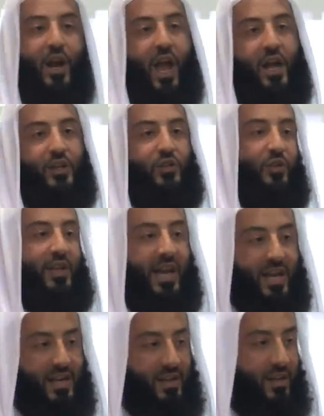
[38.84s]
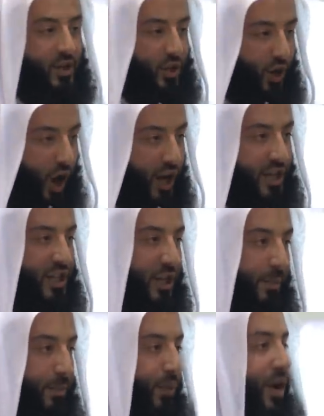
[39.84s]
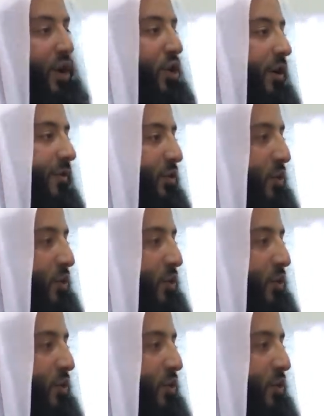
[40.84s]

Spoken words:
And today on the brink of